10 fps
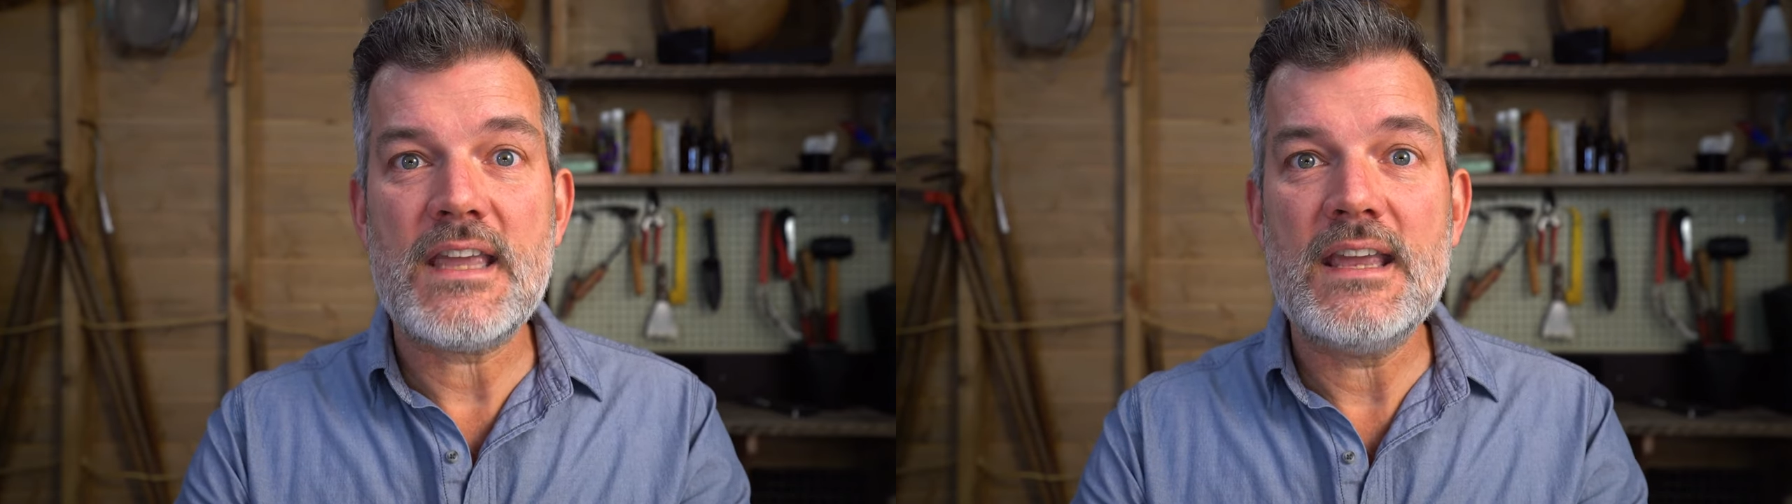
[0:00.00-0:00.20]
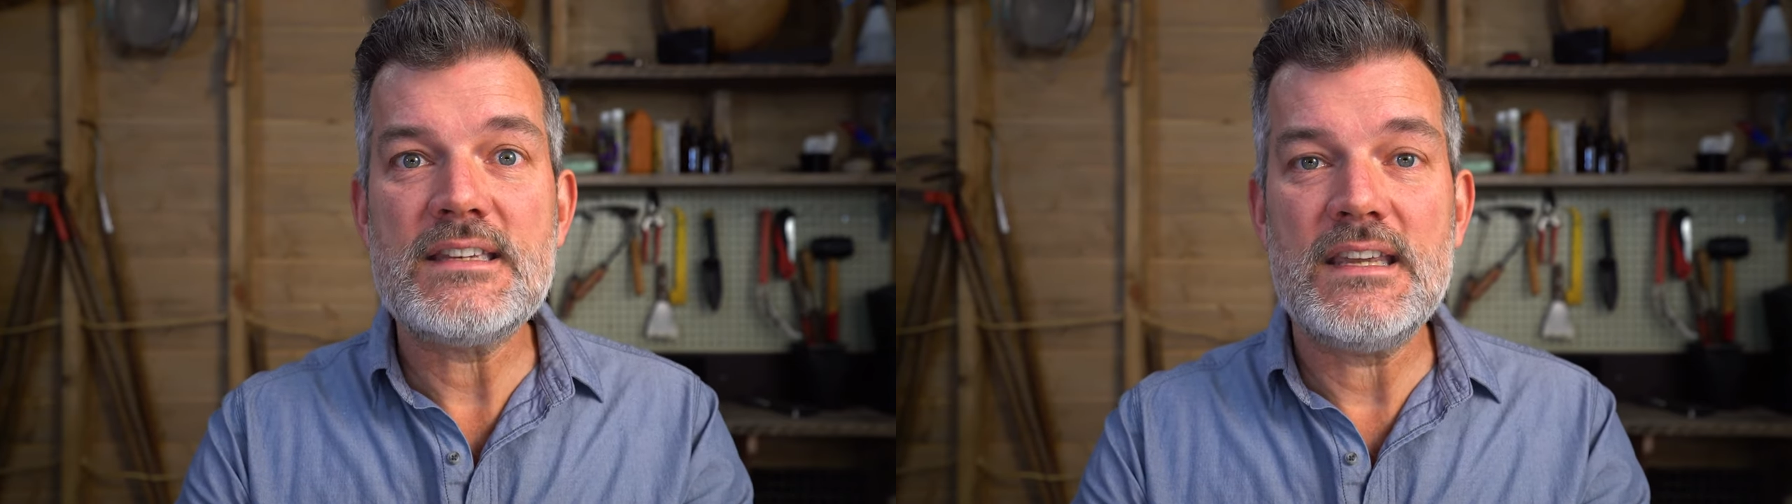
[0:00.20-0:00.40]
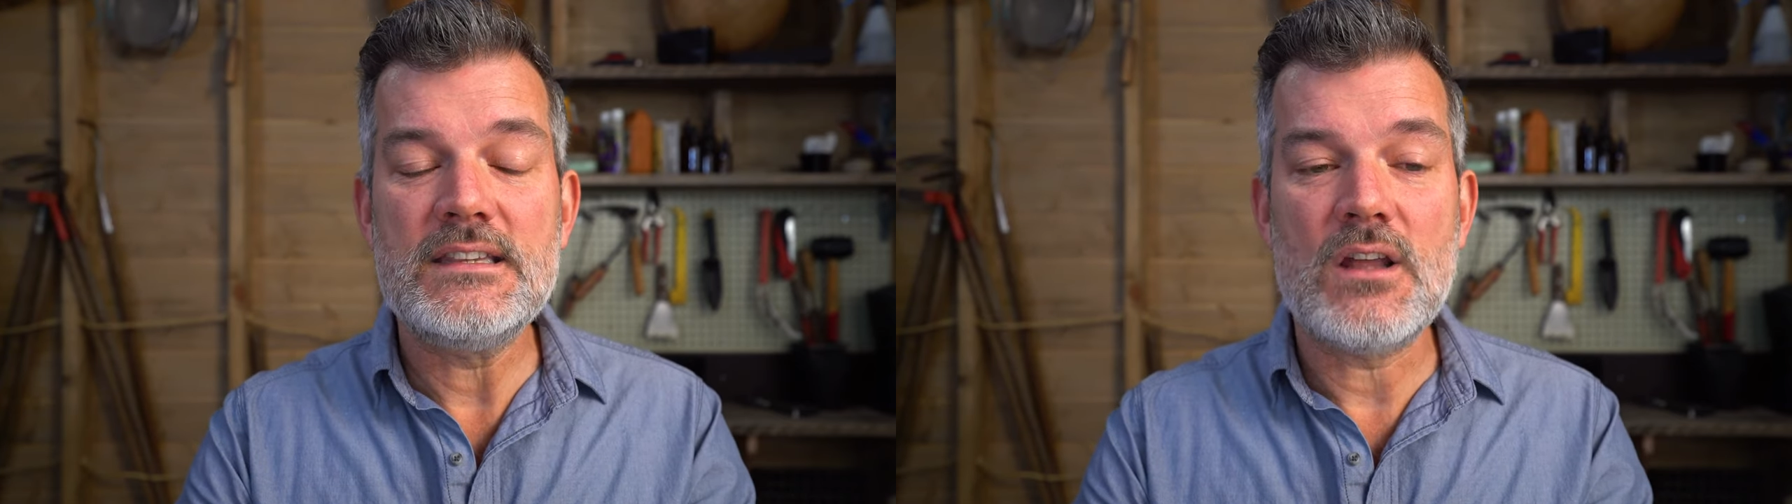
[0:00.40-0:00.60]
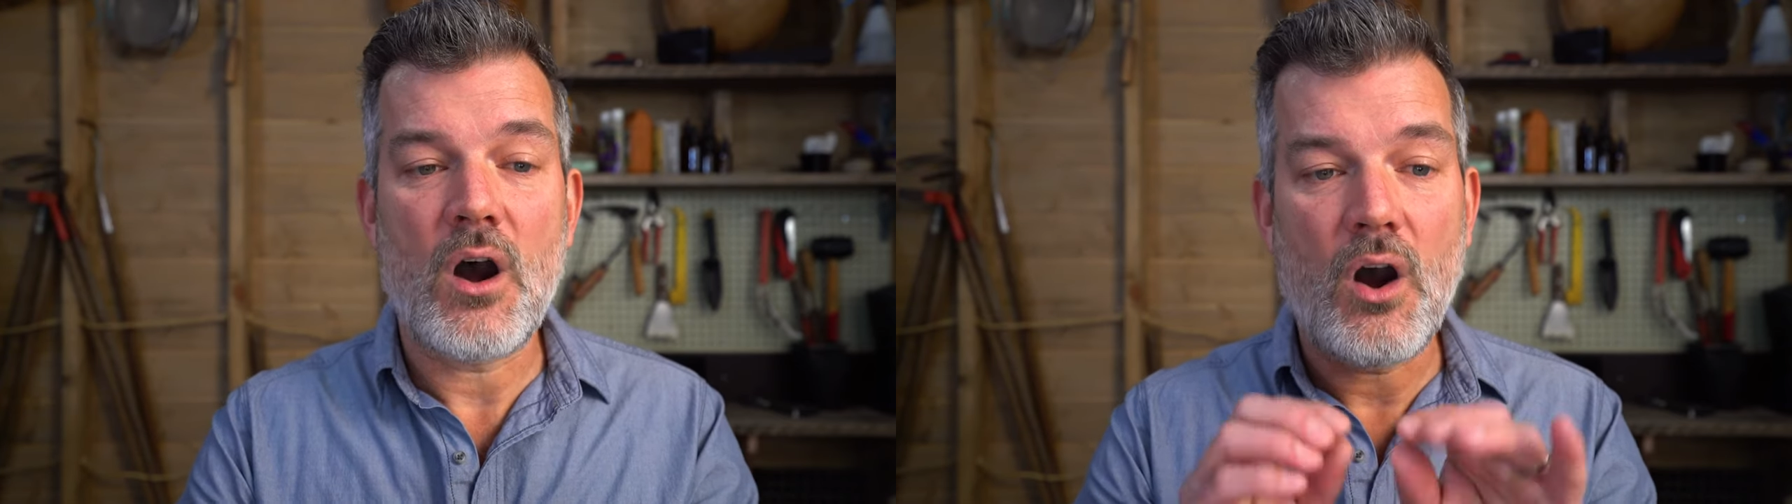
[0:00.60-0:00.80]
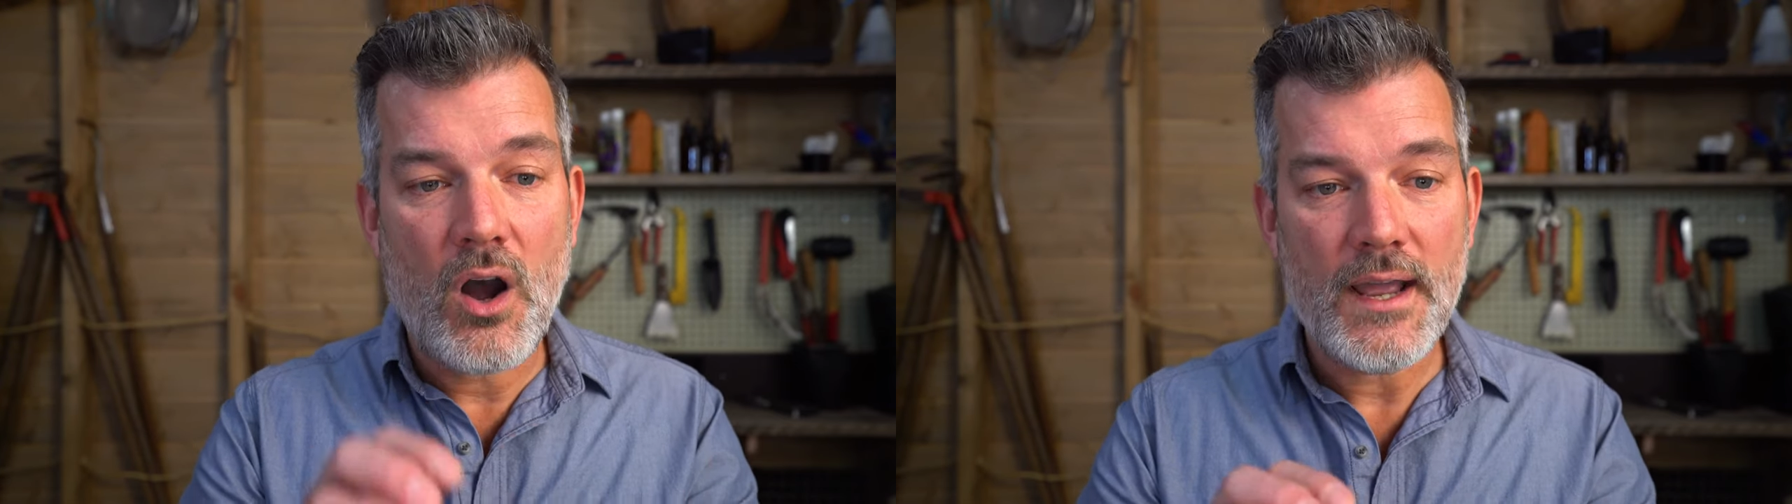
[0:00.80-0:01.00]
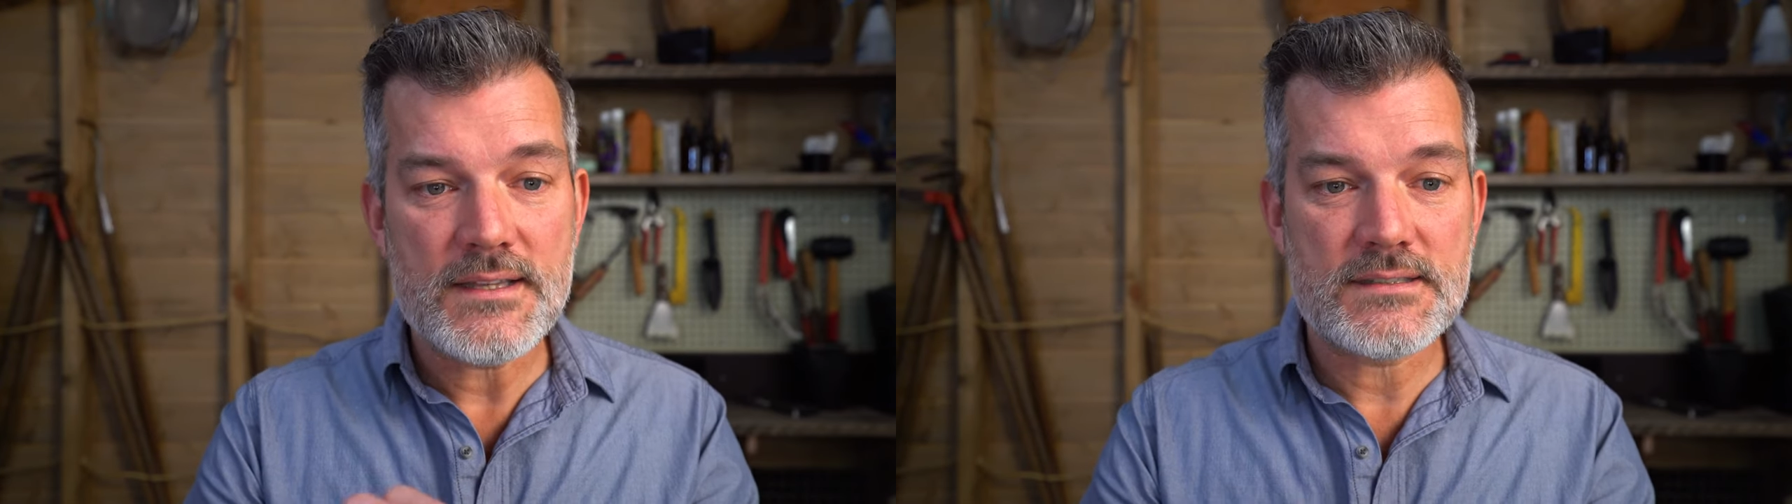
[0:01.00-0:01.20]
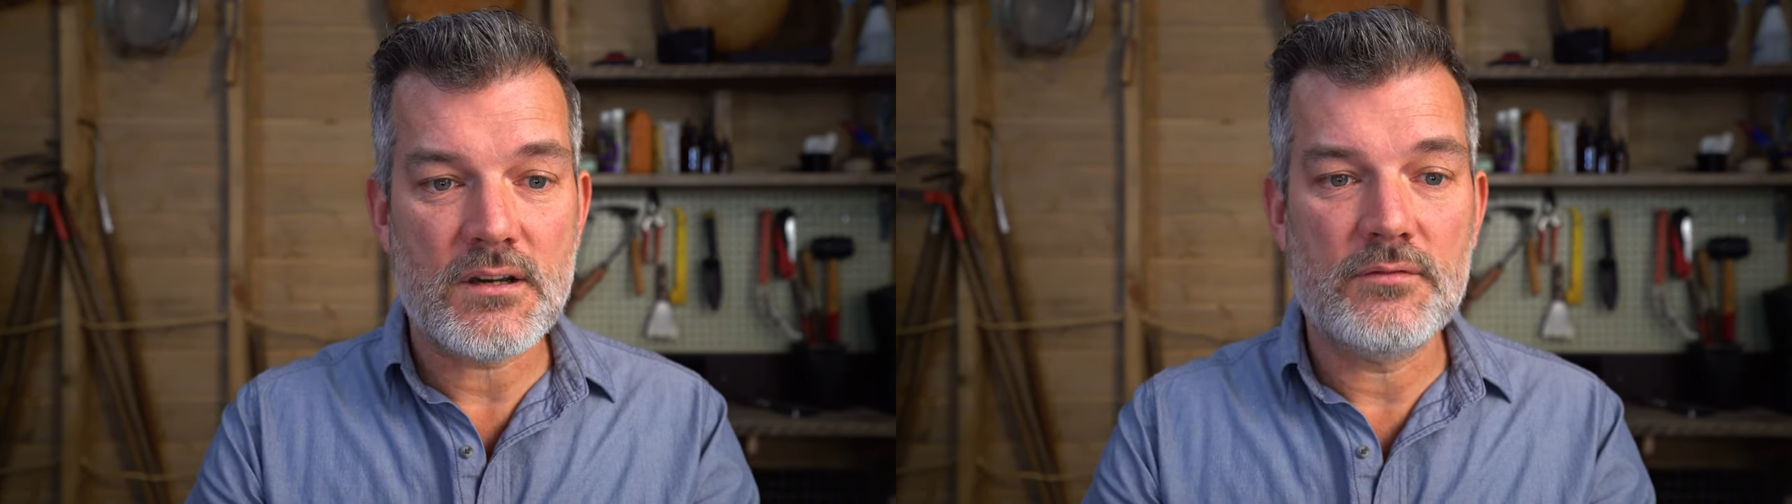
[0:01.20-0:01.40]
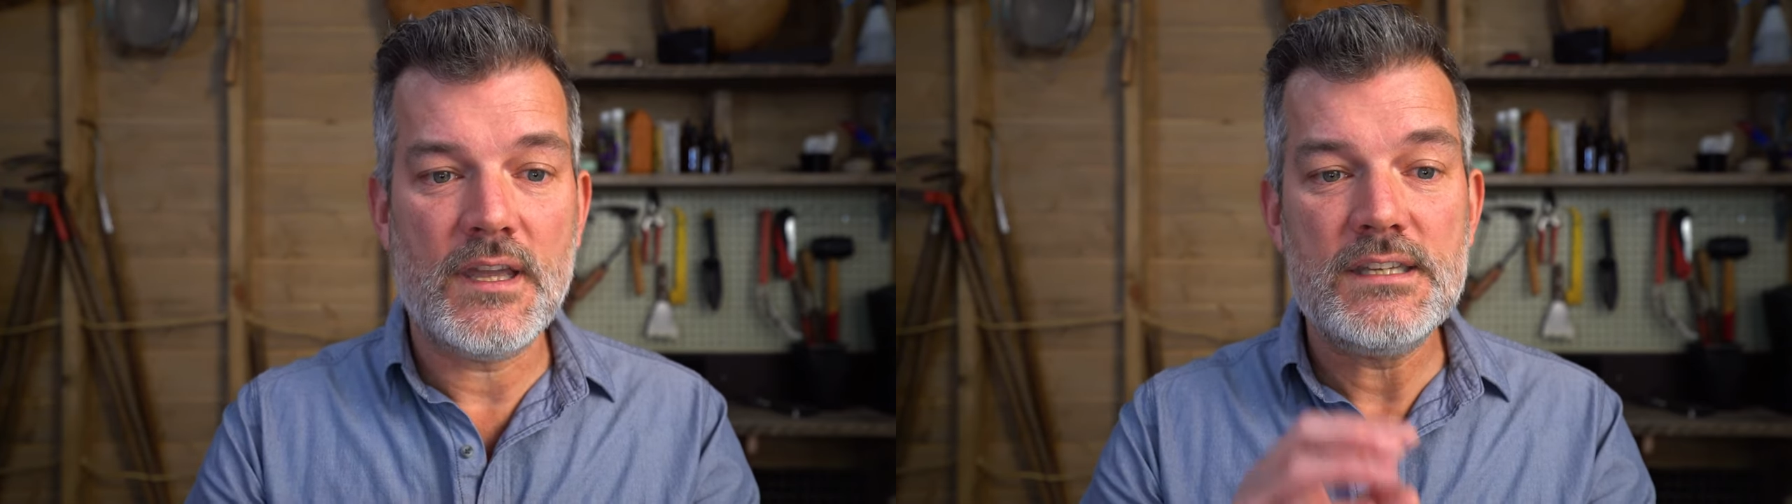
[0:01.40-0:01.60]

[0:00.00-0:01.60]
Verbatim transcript: enter in the heights of